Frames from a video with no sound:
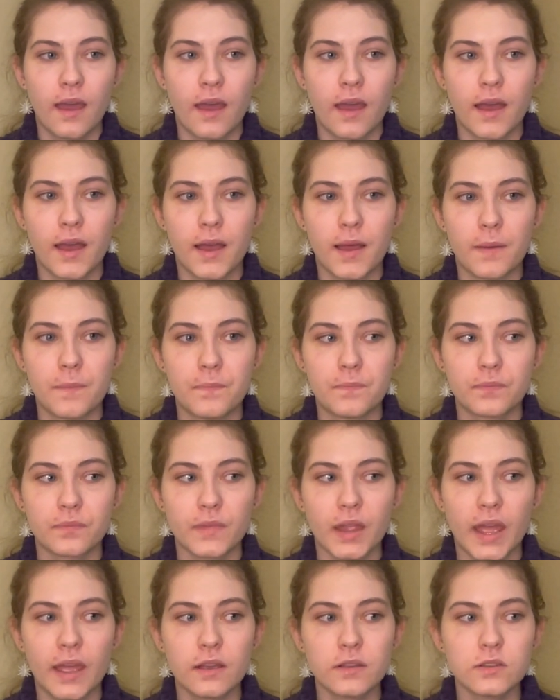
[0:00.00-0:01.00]

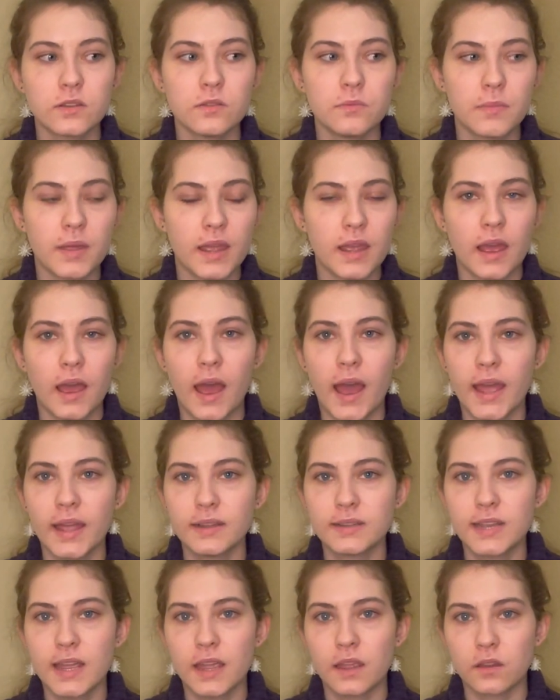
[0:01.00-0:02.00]

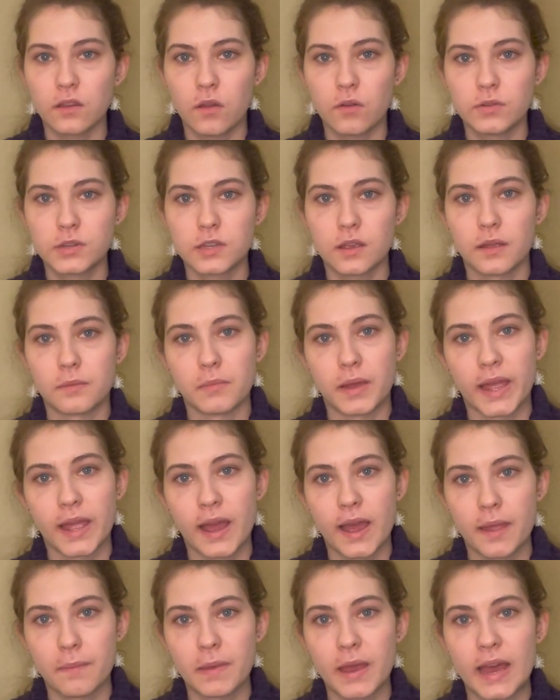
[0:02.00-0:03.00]
I take notes on my
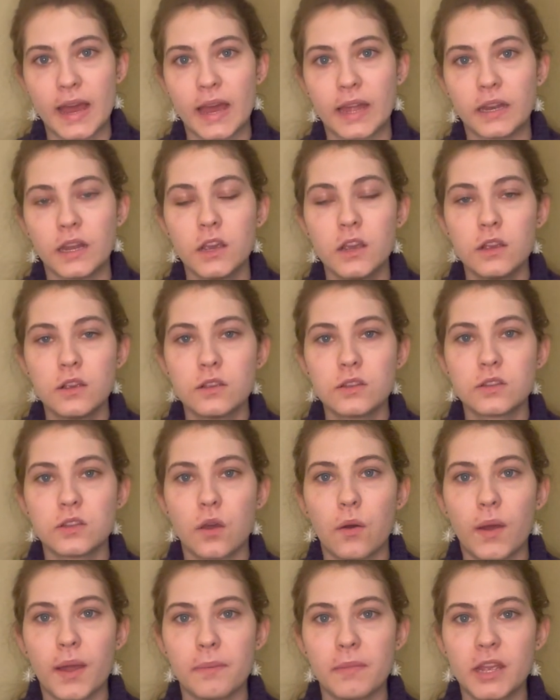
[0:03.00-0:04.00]
iPad,
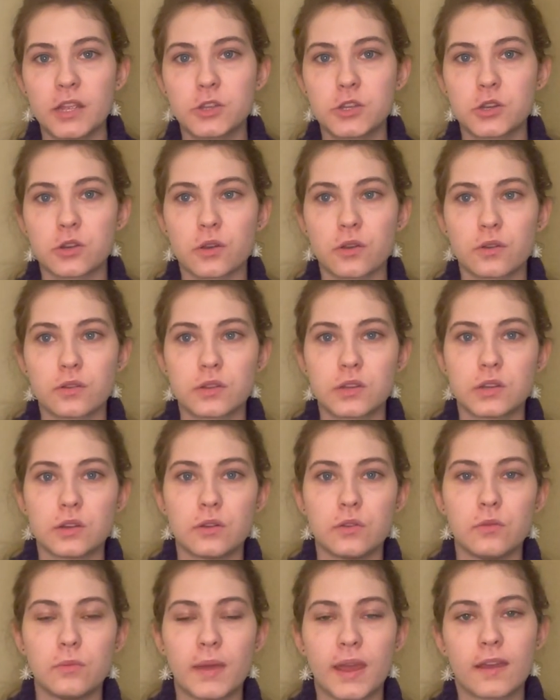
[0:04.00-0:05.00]
so I made sure
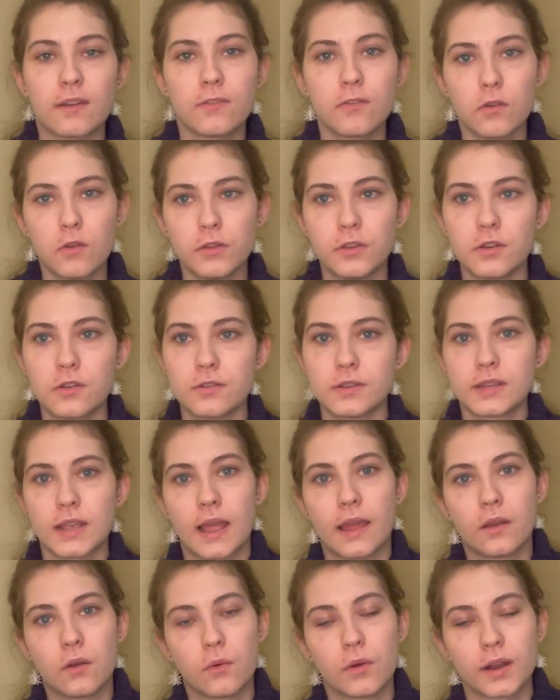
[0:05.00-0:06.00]
to make folders
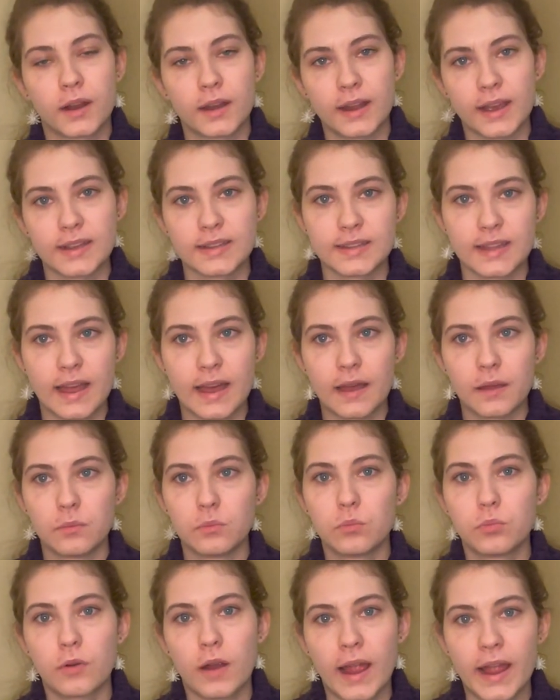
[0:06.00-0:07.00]
and organize
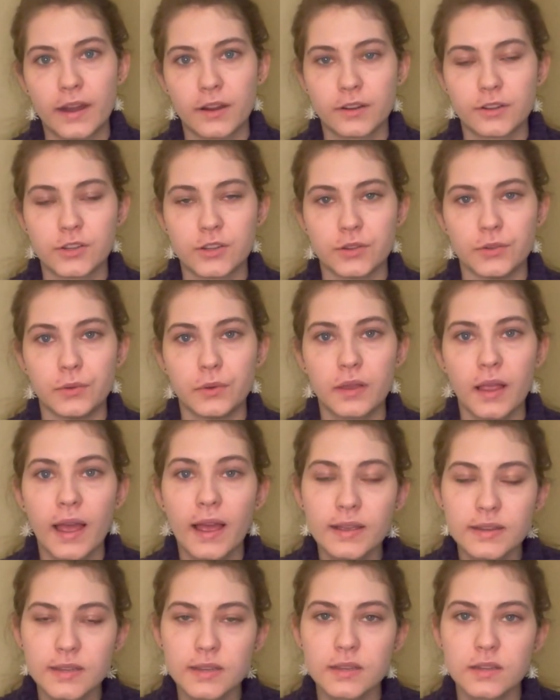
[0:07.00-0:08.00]
that prior to
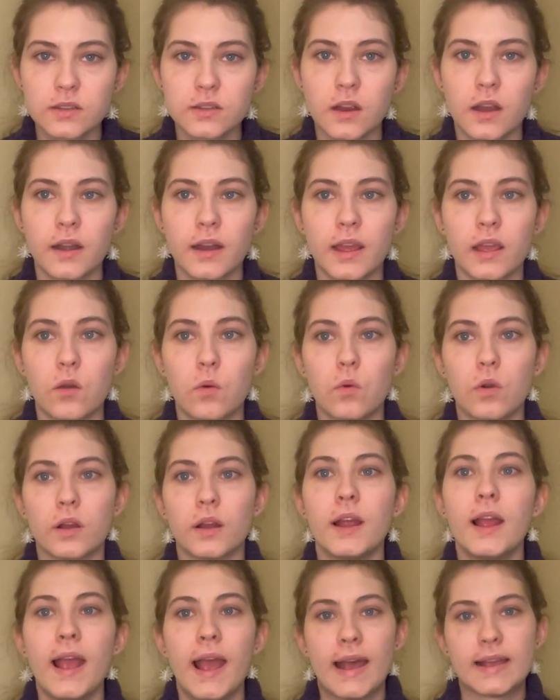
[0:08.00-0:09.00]
classes starting,
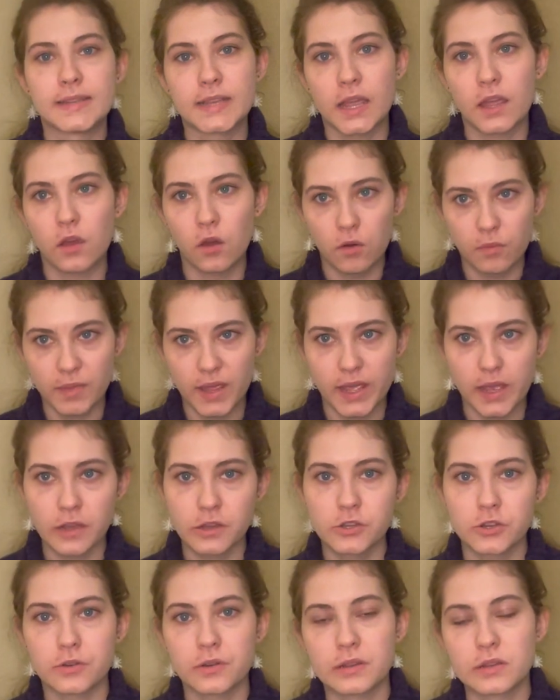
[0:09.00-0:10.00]
or as I go,
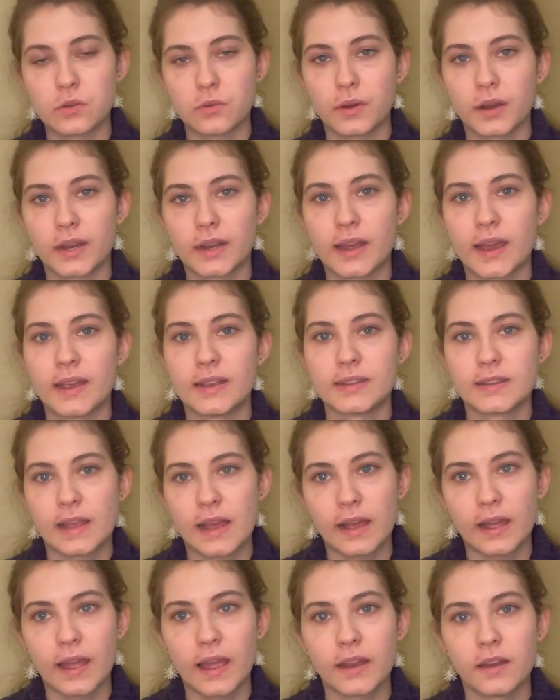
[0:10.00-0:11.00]
making sure it's organized,
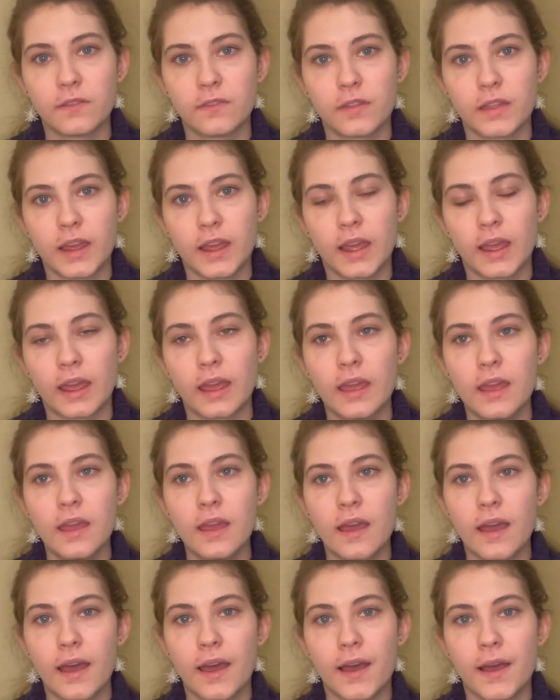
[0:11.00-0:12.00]
that kind of thing.
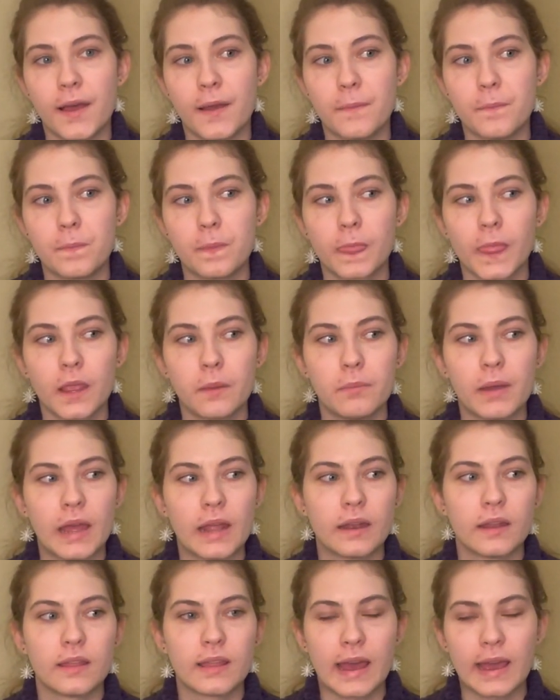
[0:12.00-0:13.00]

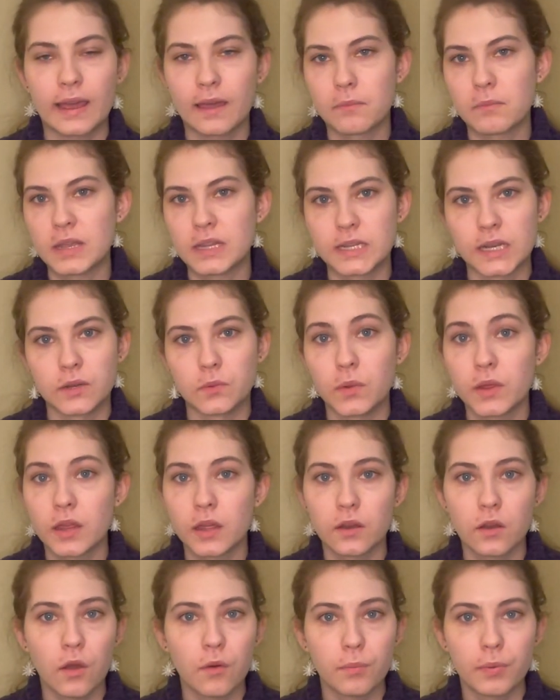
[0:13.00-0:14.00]
But that can be done with
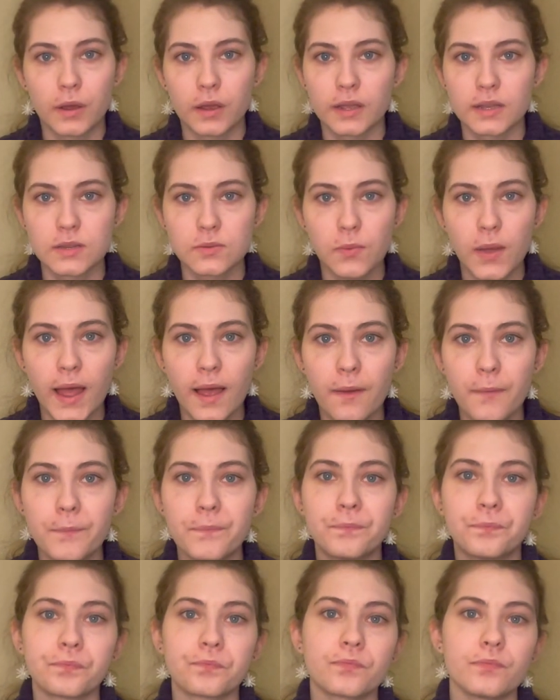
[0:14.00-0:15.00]
a notebook as well.
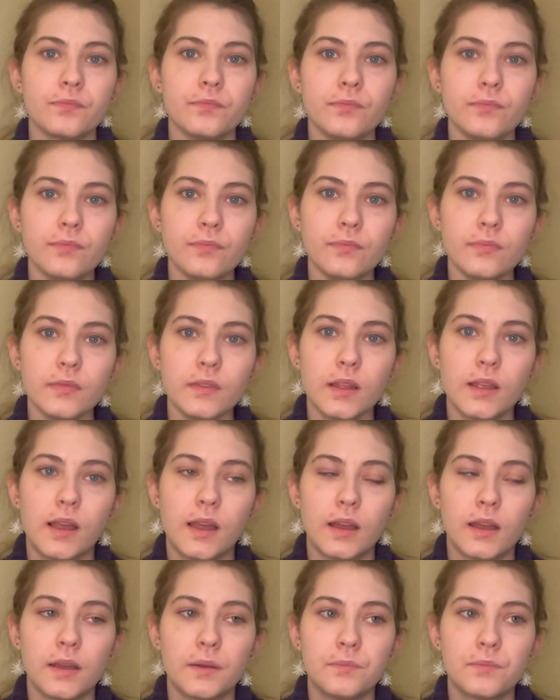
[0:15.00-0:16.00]

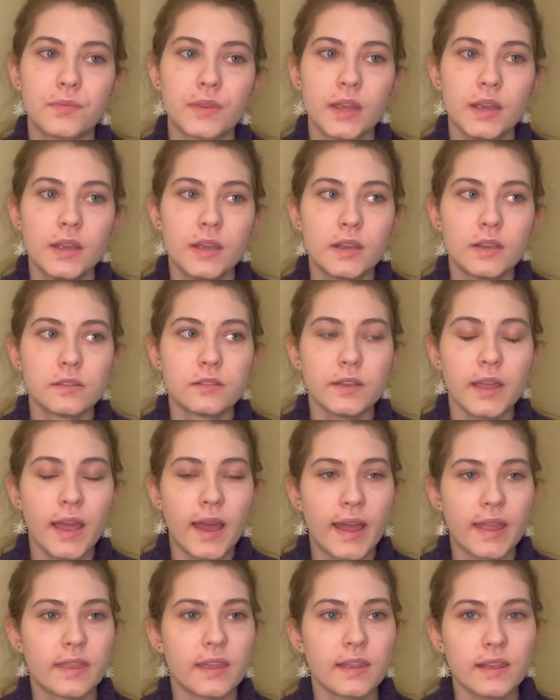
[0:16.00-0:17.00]
So yeah,
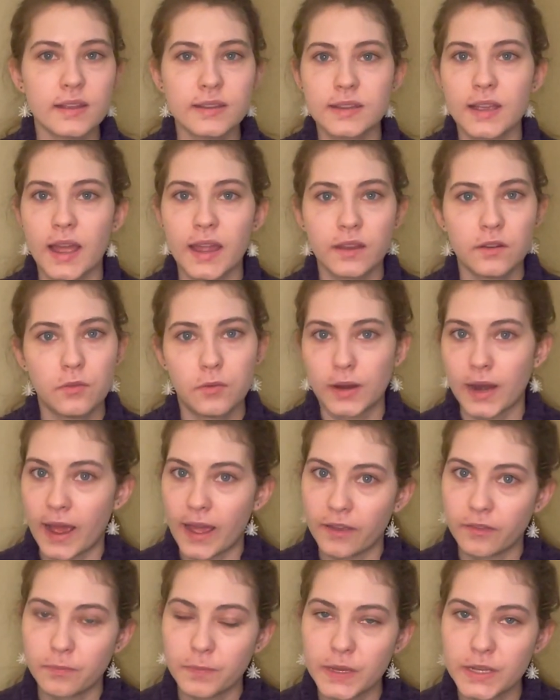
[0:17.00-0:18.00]
I think that's kind of what
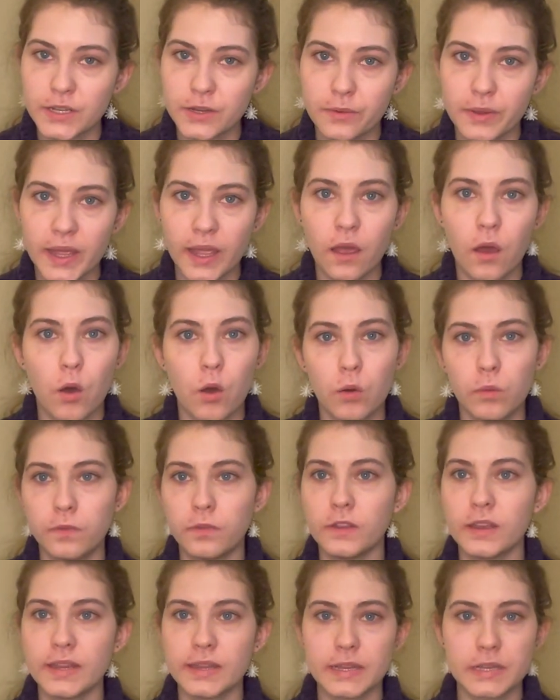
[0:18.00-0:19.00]
I've been doing.
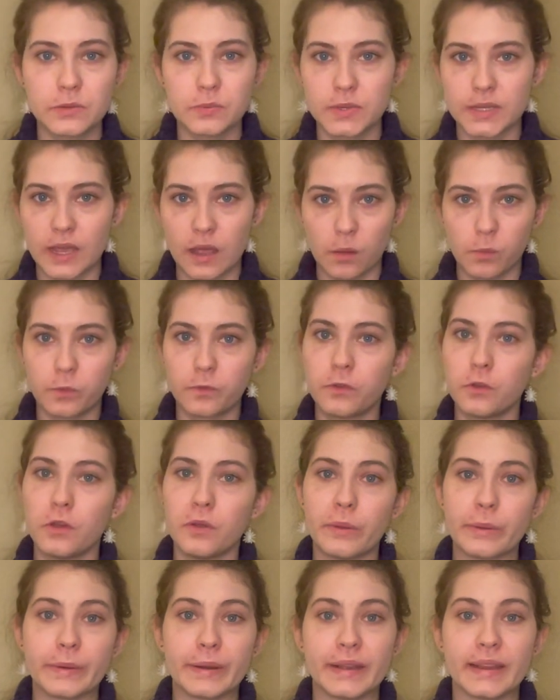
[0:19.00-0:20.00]
Hopefully this was
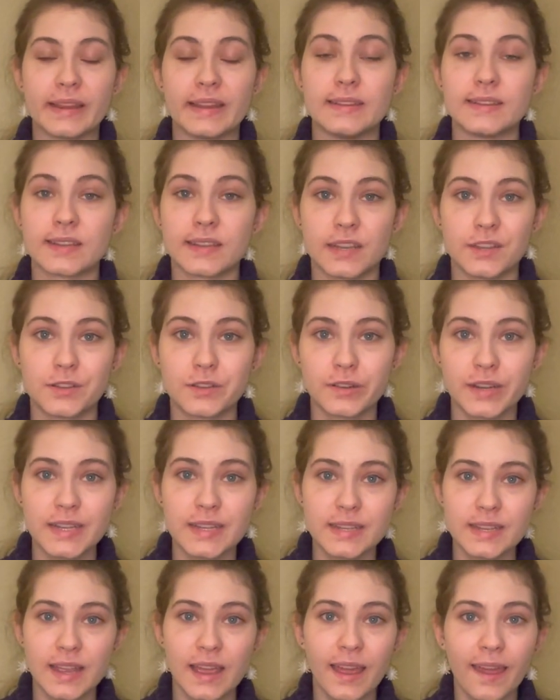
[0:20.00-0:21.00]
helpful or at least
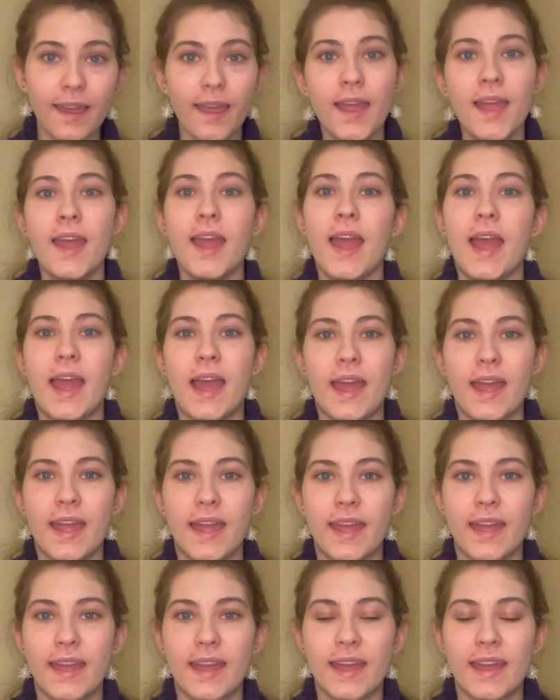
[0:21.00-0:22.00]
interesting,
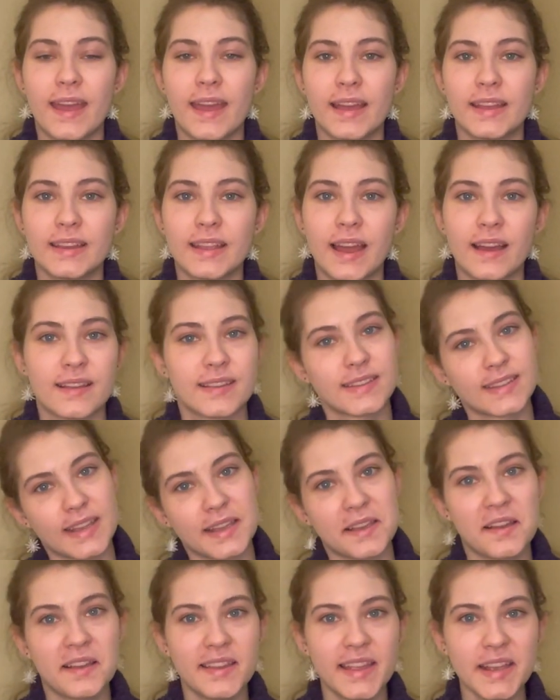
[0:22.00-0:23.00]
and I'll see
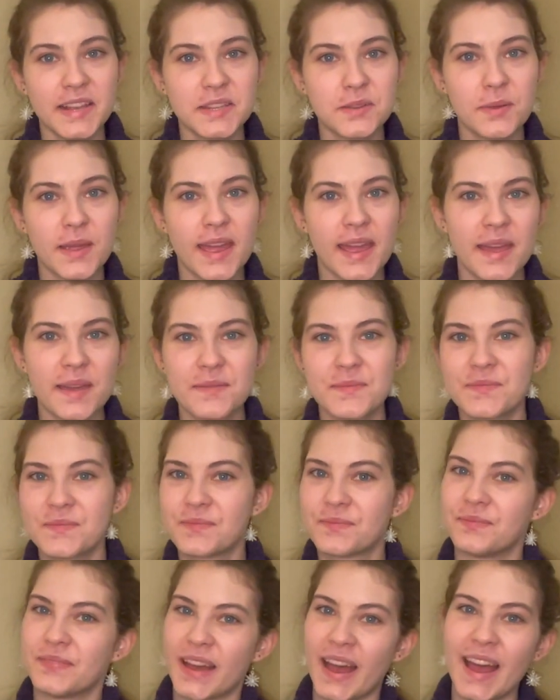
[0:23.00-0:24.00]
y'all next week.
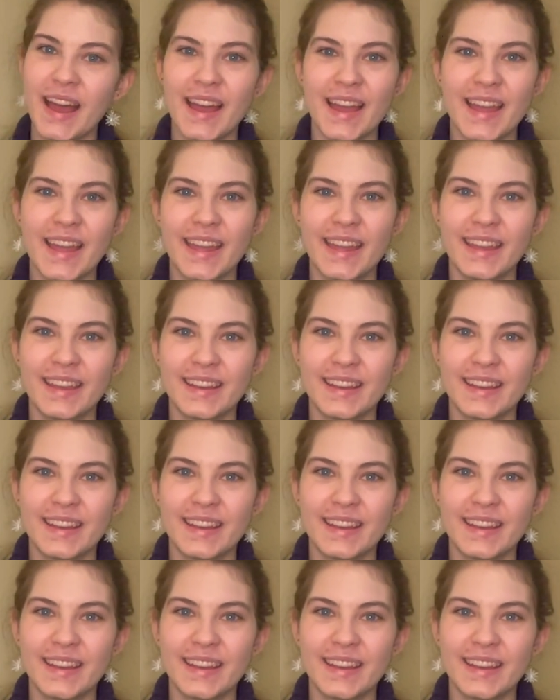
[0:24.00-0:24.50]
Bye!